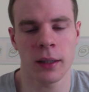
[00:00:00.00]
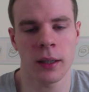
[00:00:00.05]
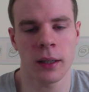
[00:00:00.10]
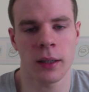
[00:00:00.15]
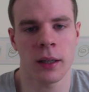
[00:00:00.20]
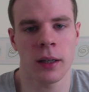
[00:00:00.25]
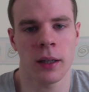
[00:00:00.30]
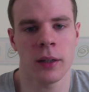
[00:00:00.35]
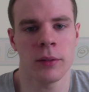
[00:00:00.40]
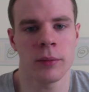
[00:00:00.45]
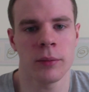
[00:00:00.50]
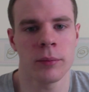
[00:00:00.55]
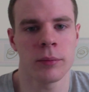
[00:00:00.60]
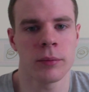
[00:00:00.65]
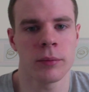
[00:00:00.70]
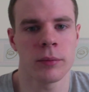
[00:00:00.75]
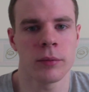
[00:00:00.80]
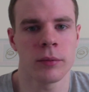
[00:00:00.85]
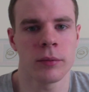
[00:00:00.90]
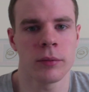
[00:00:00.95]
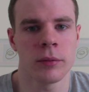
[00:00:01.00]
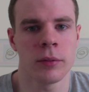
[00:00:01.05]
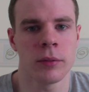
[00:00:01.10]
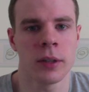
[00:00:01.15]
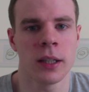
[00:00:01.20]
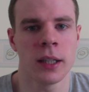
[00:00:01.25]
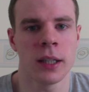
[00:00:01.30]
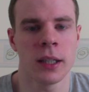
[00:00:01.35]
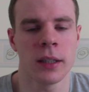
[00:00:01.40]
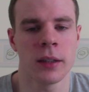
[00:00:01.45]
can't
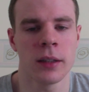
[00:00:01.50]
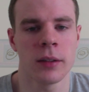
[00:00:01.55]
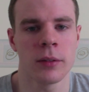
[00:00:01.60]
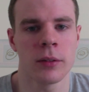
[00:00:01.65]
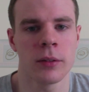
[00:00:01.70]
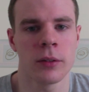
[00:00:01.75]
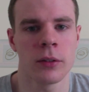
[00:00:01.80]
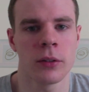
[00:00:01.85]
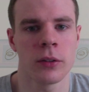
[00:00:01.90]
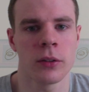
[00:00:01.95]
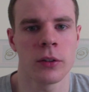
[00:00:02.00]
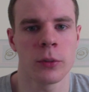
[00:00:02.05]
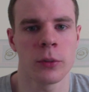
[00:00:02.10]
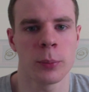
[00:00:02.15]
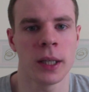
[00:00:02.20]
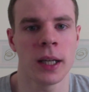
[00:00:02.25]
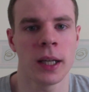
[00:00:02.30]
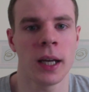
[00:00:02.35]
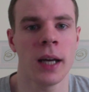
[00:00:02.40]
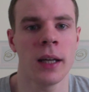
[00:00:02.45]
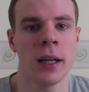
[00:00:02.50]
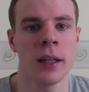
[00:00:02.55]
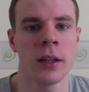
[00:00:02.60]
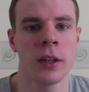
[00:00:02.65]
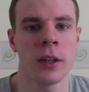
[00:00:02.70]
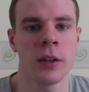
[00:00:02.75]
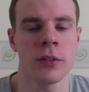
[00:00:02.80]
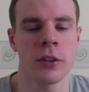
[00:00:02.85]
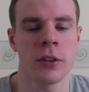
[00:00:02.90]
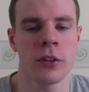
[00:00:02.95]
really speak highly
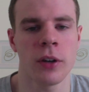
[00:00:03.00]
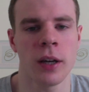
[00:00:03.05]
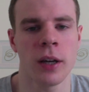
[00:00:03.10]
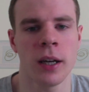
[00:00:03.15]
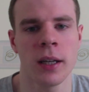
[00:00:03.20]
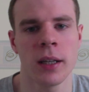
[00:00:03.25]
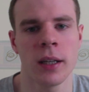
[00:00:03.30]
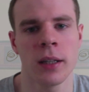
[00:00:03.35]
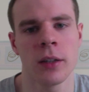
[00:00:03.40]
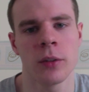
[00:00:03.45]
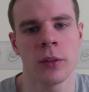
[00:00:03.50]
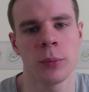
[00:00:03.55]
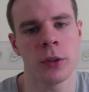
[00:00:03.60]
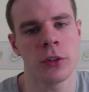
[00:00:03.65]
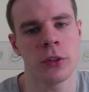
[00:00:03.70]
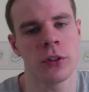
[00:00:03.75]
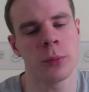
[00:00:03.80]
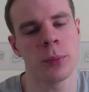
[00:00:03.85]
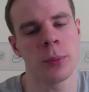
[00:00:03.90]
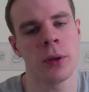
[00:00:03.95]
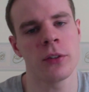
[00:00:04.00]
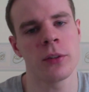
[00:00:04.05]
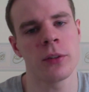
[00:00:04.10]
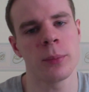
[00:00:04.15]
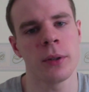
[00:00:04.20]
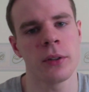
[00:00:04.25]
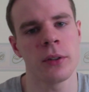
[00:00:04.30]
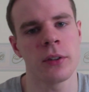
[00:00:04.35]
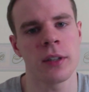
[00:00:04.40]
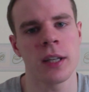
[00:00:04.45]
enough to try as much as
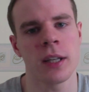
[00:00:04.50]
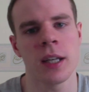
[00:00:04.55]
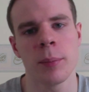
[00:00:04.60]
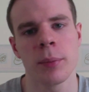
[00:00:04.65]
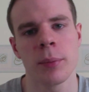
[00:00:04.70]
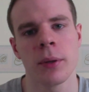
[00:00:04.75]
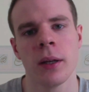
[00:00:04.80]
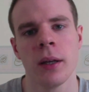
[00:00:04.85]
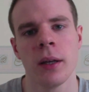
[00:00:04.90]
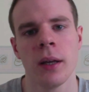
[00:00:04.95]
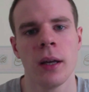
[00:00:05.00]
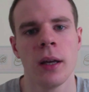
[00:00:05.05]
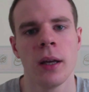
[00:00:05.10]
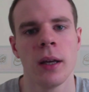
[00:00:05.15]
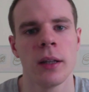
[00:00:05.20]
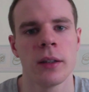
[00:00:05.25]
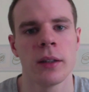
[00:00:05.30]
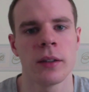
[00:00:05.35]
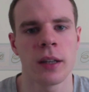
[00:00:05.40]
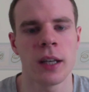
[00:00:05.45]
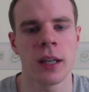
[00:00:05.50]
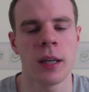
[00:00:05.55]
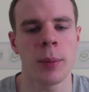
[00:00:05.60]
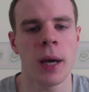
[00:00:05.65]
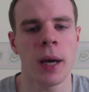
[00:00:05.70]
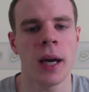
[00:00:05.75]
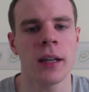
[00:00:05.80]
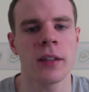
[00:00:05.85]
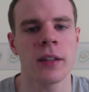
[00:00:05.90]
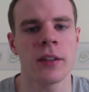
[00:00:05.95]
possible to keep
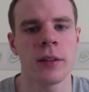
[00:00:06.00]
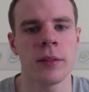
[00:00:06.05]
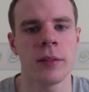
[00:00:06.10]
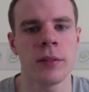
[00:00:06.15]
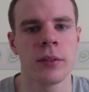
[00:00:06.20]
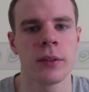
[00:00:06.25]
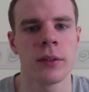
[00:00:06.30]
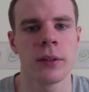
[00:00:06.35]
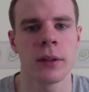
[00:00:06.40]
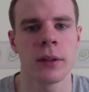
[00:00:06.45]
active.